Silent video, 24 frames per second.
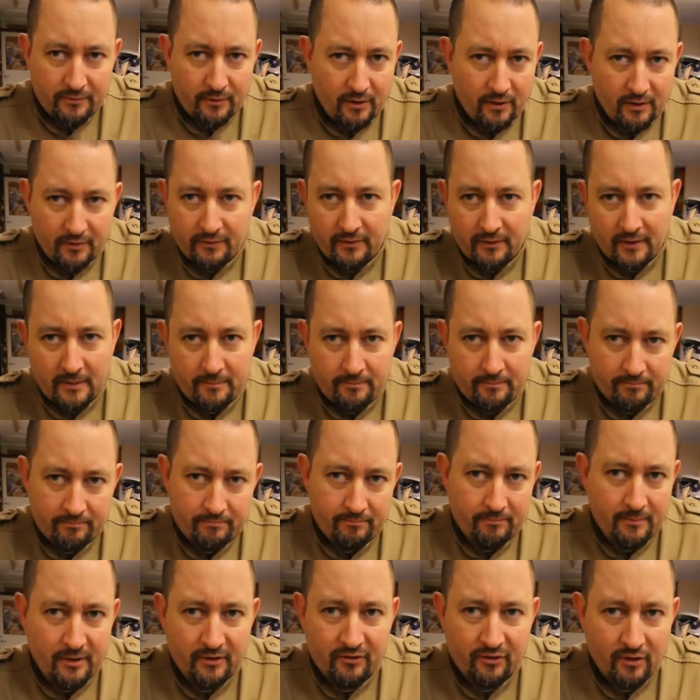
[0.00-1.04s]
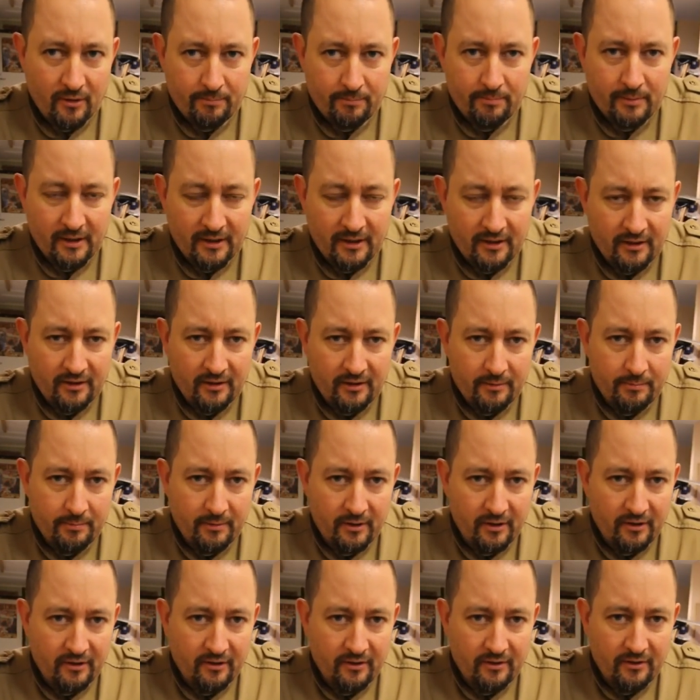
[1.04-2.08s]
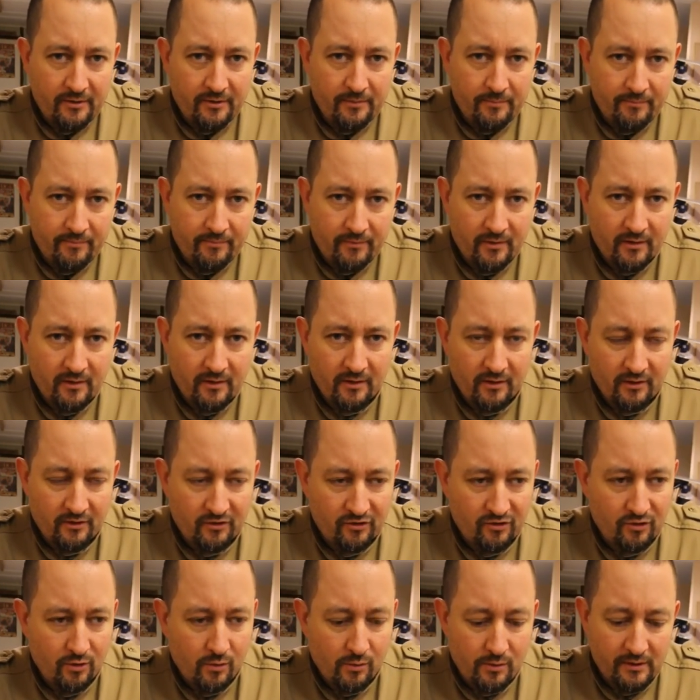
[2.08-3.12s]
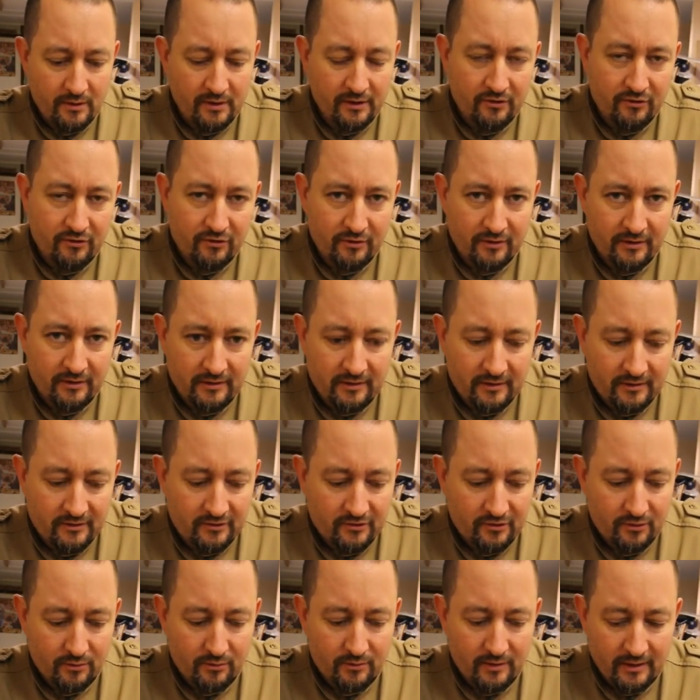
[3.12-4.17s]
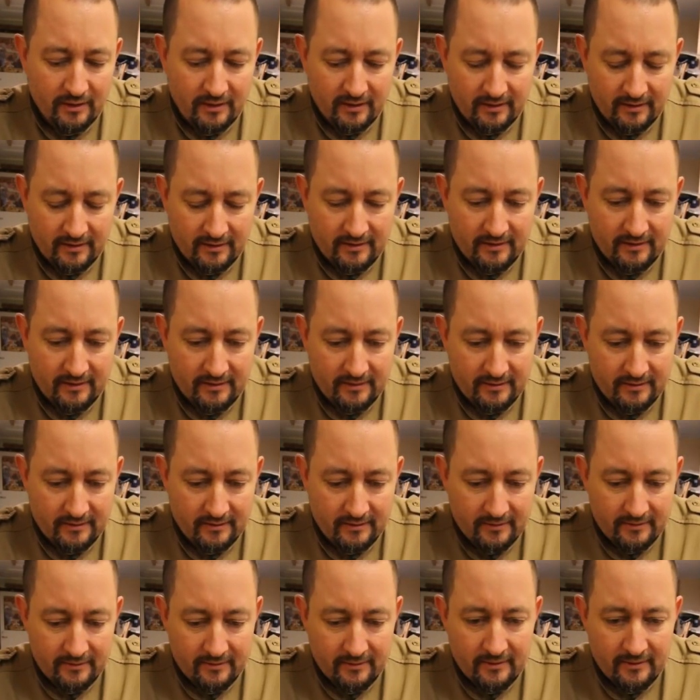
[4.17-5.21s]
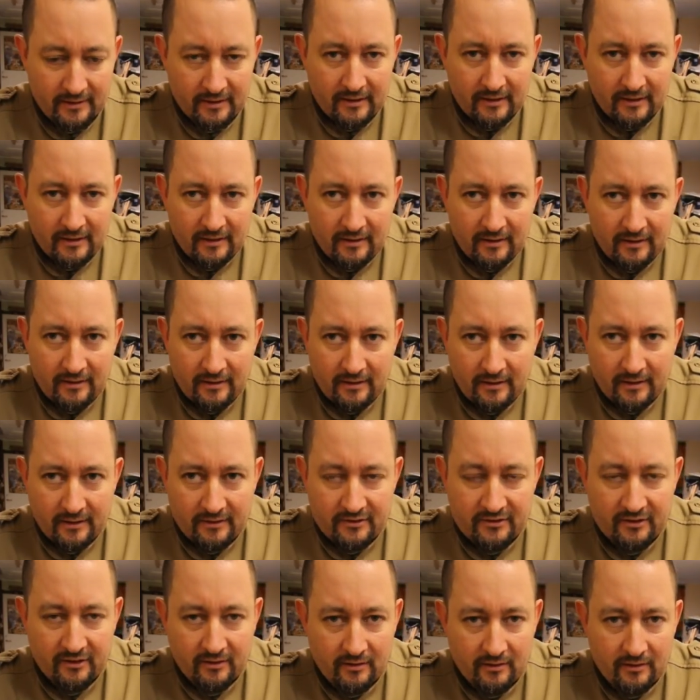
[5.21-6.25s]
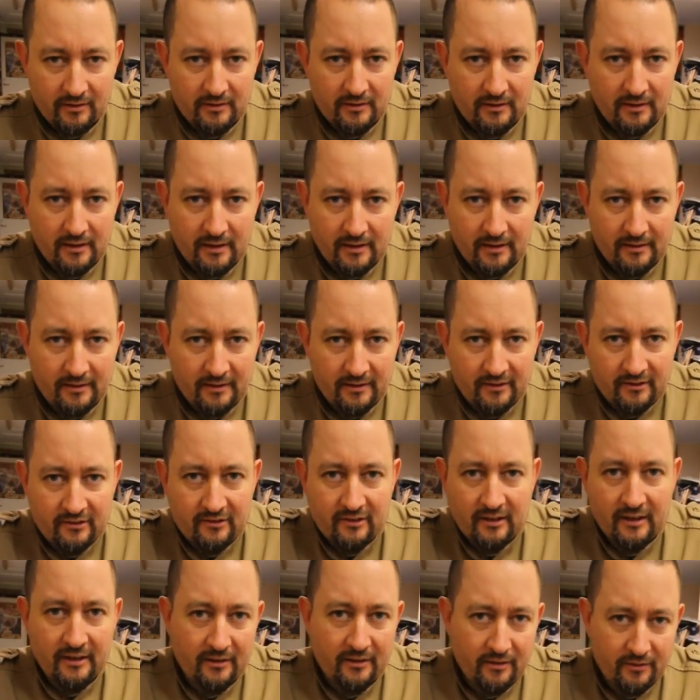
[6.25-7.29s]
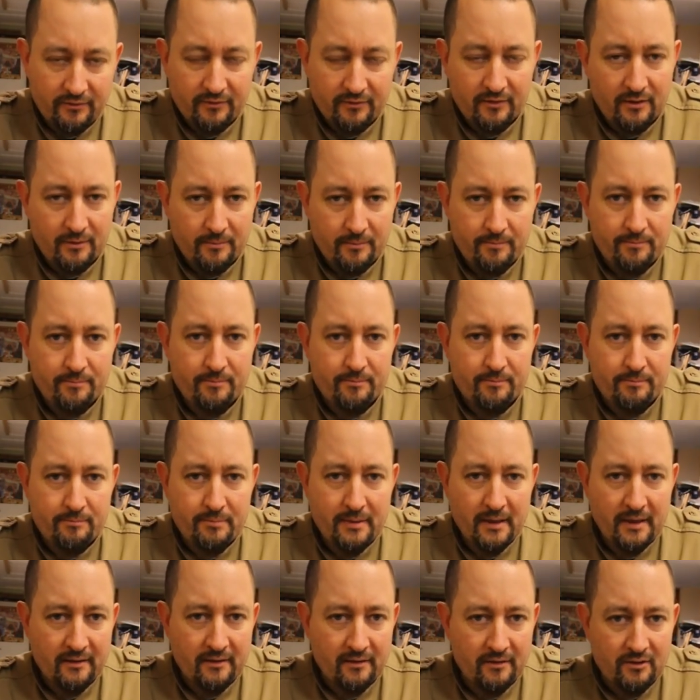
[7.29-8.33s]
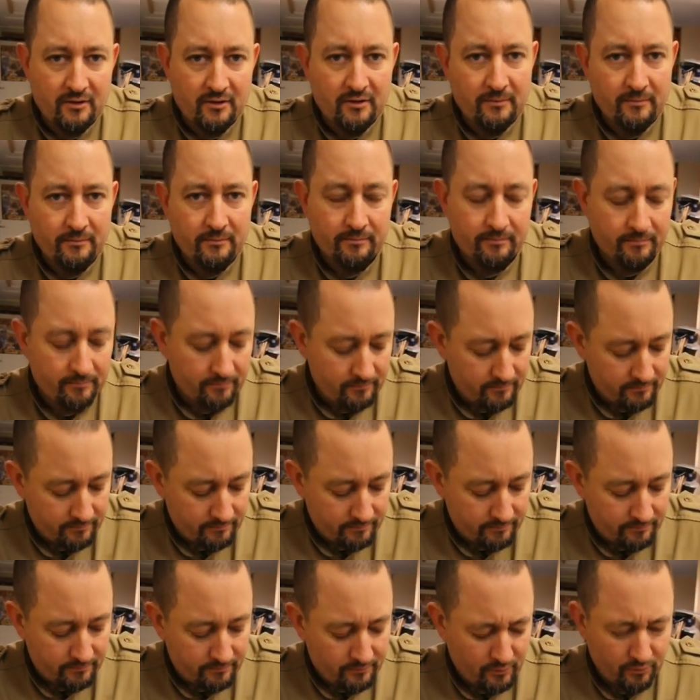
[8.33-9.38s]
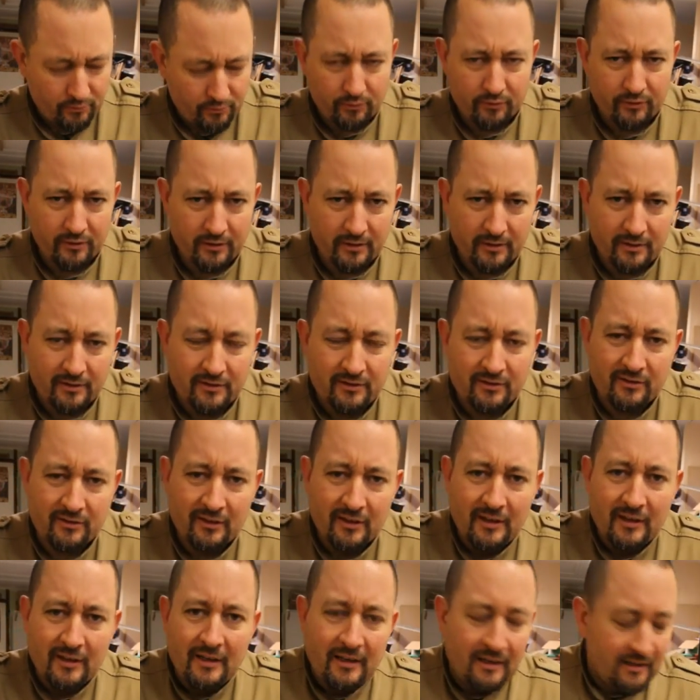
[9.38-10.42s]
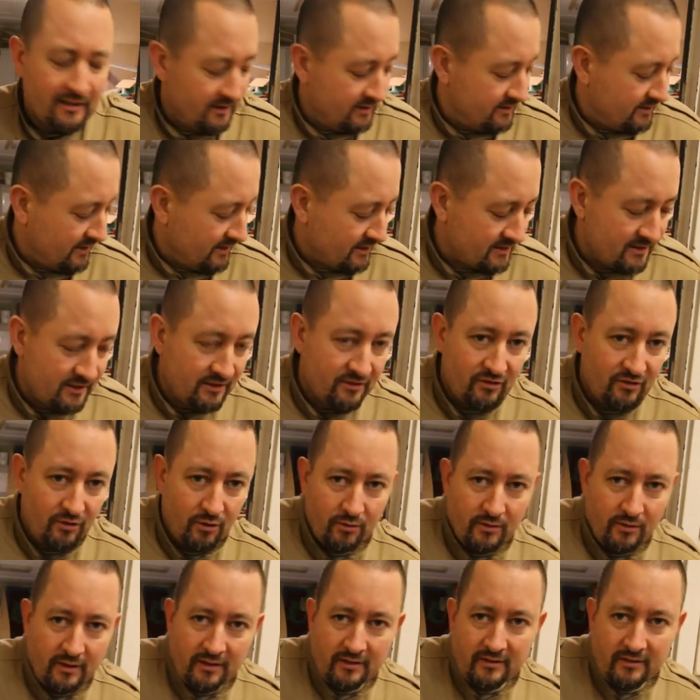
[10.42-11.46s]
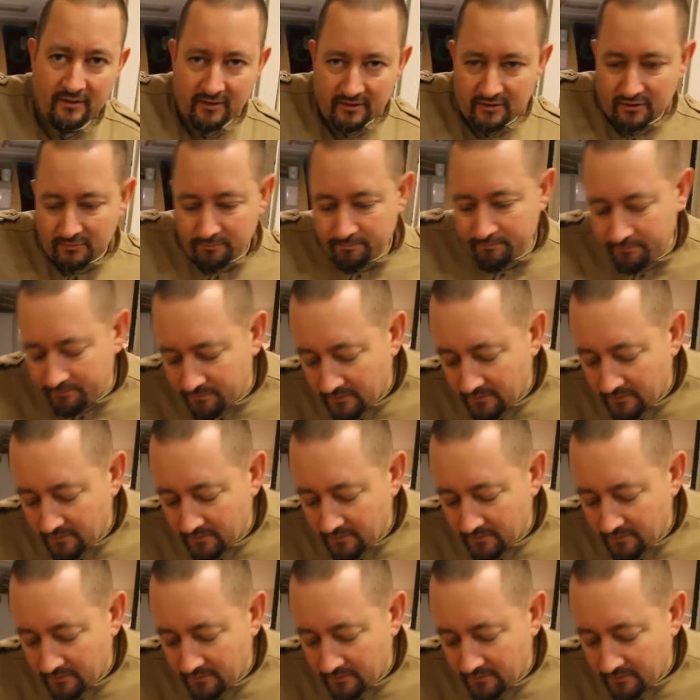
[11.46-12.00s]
if I mess up by sewing it together, so that I can I still are inside of the panel, so to say. It's actually so that it's